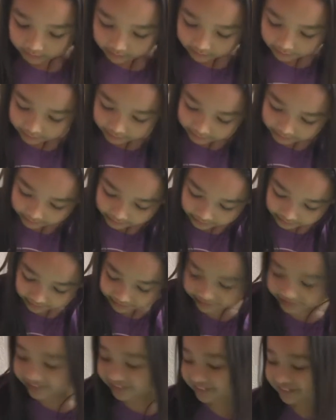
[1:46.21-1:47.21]
and it's
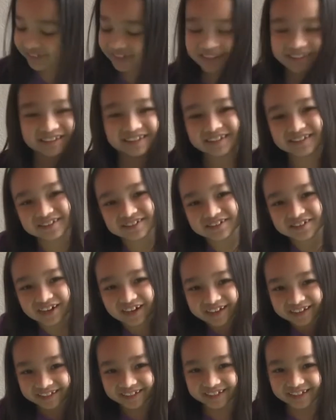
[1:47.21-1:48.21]
just because it's
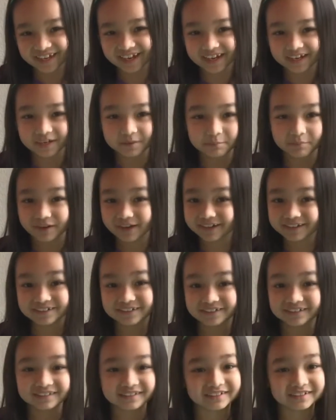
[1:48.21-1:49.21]
shiny and it might just
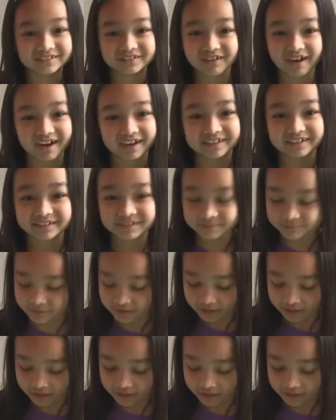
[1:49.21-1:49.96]
attract him.